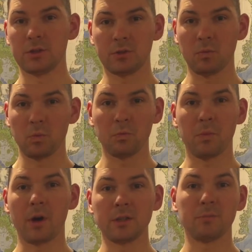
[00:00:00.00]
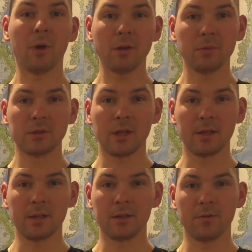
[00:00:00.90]
just parts might be
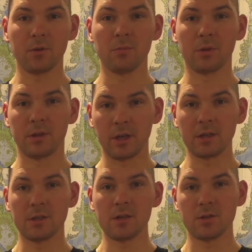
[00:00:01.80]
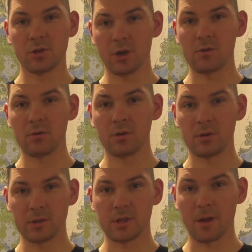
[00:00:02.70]
slightly different, but the idea is
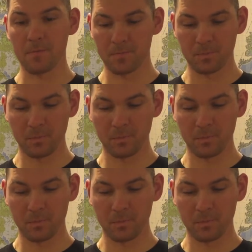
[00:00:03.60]
generally the same.